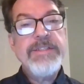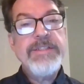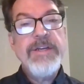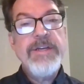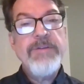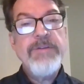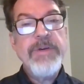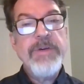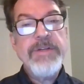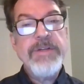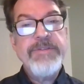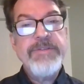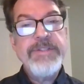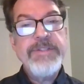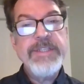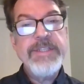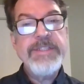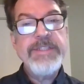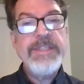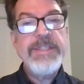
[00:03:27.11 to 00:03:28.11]
Network
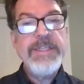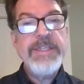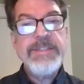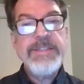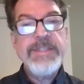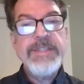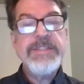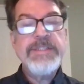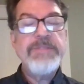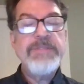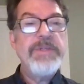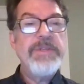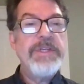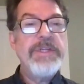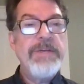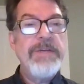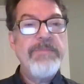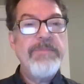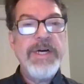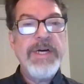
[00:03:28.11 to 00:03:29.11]
360
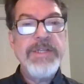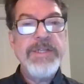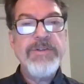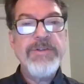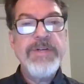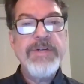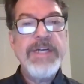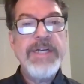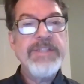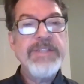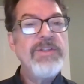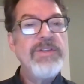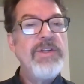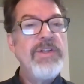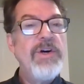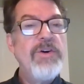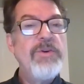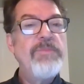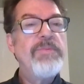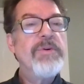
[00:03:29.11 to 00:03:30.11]
accessibility module has
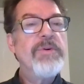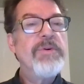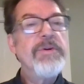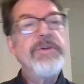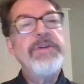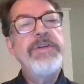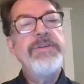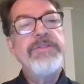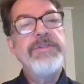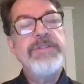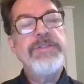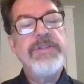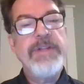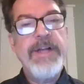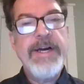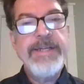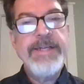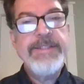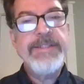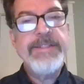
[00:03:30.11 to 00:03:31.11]
no per-user
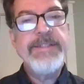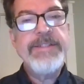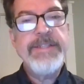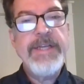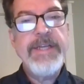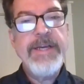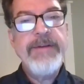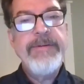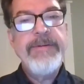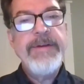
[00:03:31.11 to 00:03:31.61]
licensing.